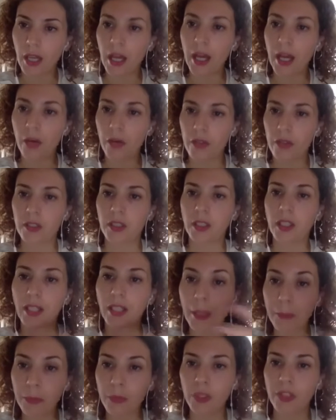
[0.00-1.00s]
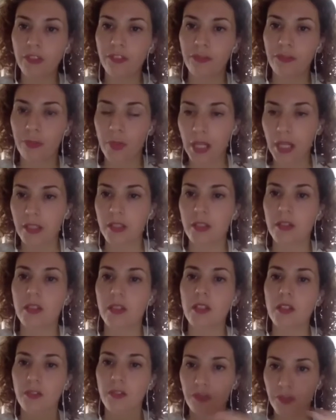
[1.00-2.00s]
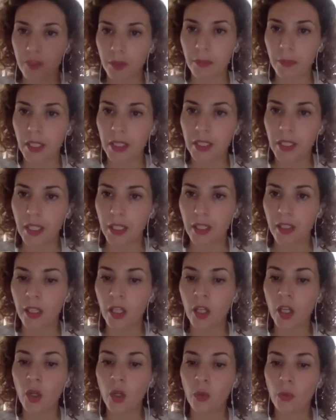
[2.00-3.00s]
how these collaborative practices of filmmaking